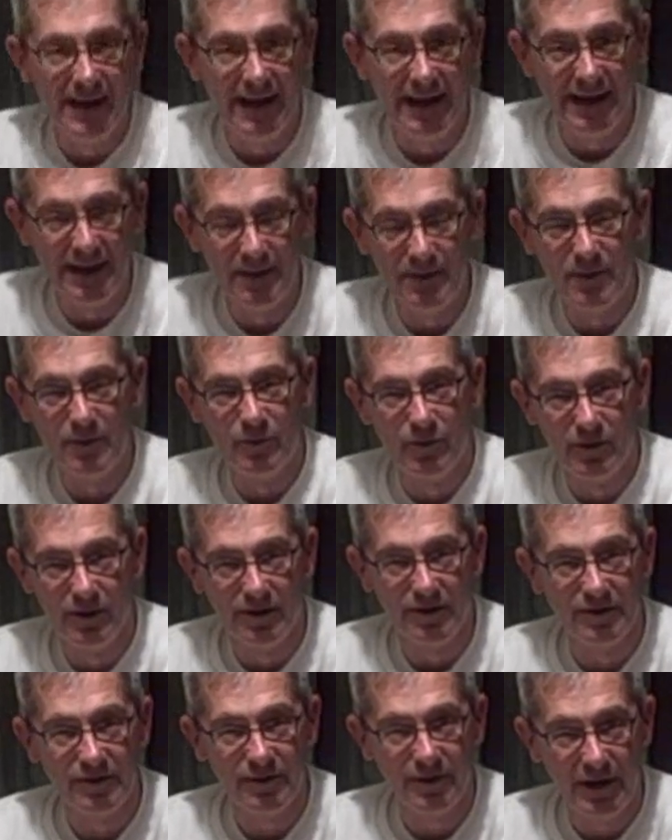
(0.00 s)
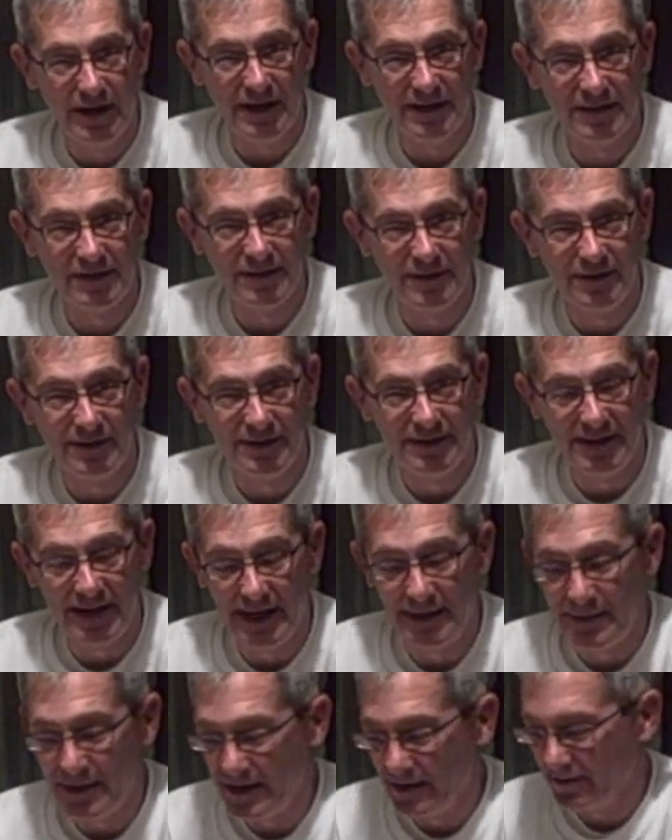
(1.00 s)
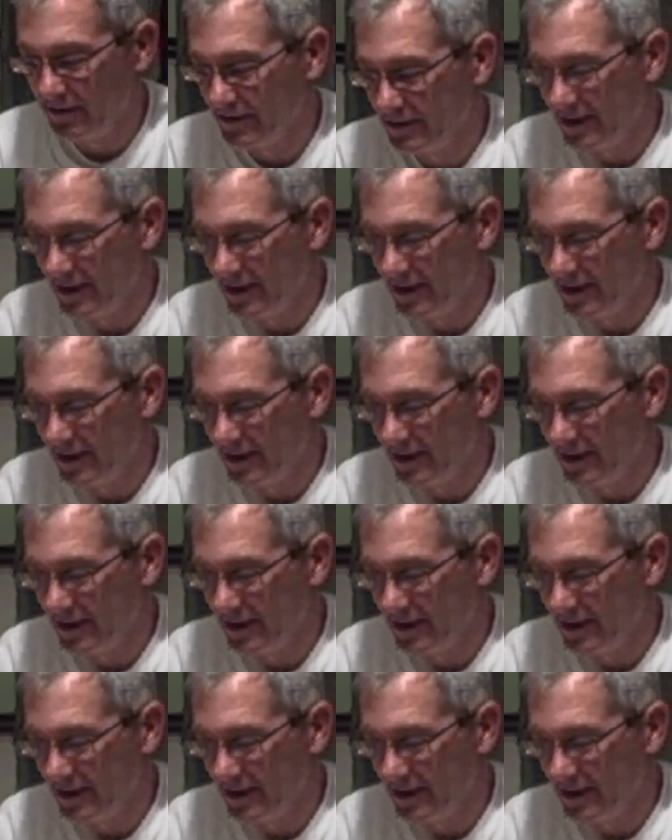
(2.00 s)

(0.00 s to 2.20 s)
I am the world's greatest tool and die maker.